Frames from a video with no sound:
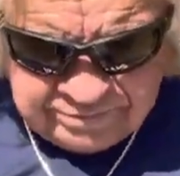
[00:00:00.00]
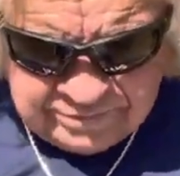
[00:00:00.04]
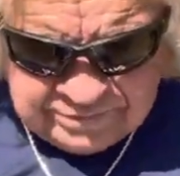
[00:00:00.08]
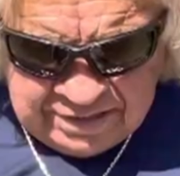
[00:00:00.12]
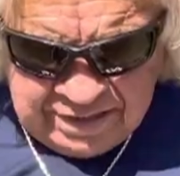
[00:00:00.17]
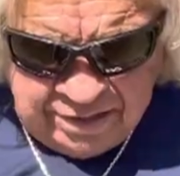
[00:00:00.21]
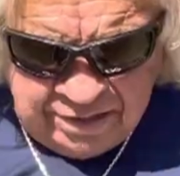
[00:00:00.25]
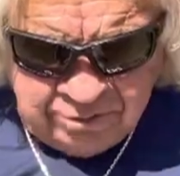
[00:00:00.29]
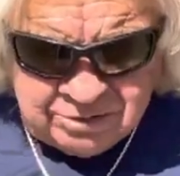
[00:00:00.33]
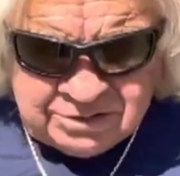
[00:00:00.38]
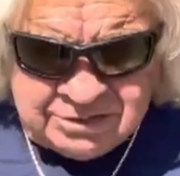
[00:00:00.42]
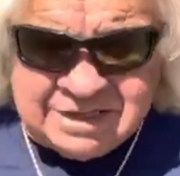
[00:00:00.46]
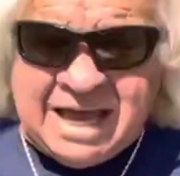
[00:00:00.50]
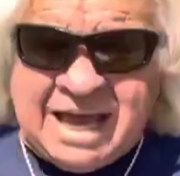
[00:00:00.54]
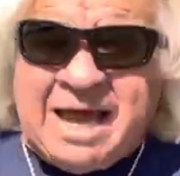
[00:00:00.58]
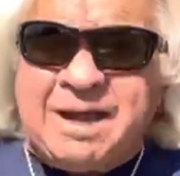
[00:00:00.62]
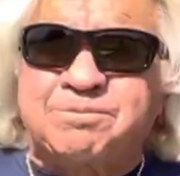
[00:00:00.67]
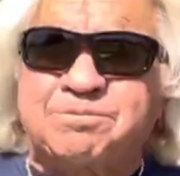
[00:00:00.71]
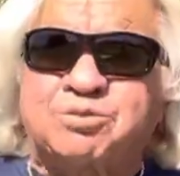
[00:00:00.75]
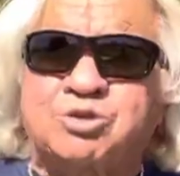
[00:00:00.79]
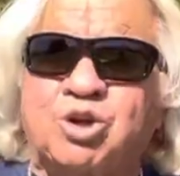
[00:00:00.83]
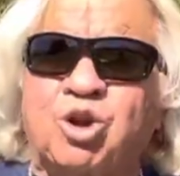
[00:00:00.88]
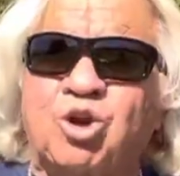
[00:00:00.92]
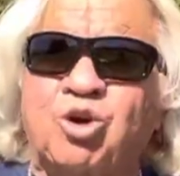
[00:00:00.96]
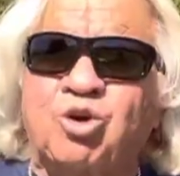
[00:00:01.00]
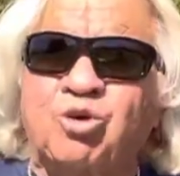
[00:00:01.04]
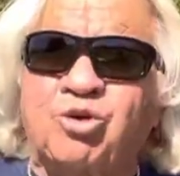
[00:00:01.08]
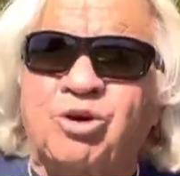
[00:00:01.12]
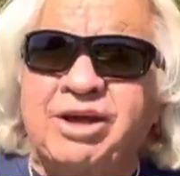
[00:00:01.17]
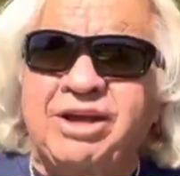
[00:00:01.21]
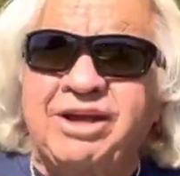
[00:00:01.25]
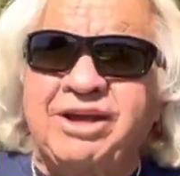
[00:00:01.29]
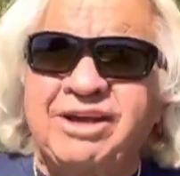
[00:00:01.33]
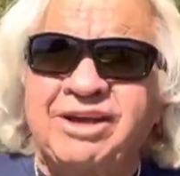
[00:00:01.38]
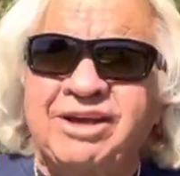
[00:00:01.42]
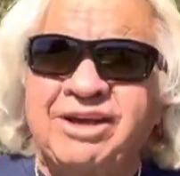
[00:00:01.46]
It was
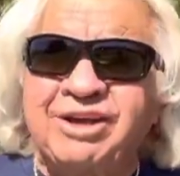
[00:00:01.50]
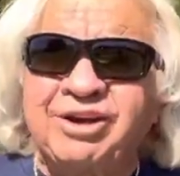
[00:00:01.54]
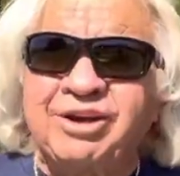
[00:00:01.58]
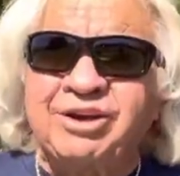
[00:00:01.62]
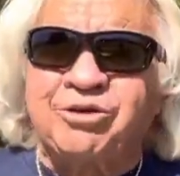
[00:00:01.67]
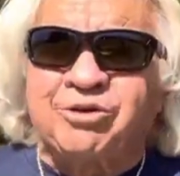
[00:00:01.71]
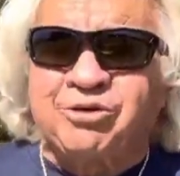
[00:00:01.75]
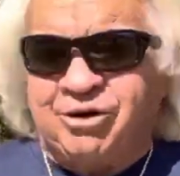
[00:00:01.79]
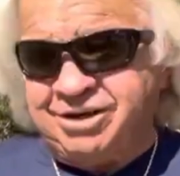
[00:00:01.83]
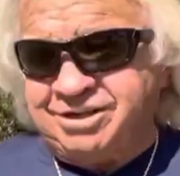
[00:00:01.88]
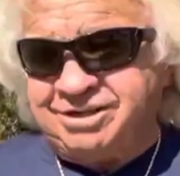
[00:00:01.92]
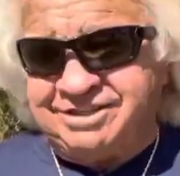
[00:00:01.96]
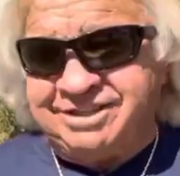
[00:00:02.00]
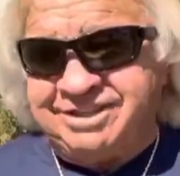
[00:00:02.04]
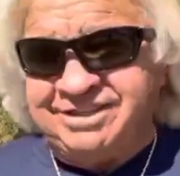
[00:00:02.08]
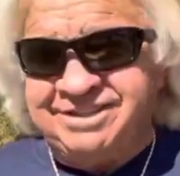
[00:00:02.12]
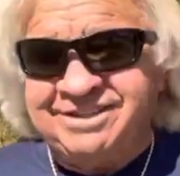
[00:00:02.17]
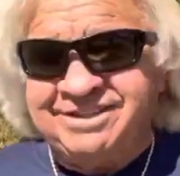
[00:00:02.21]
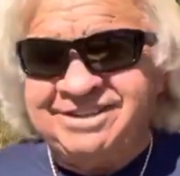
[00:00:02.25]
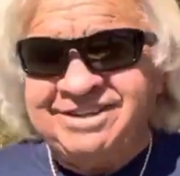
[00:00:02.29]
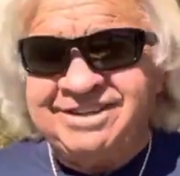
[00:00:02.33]
absolutely crazy.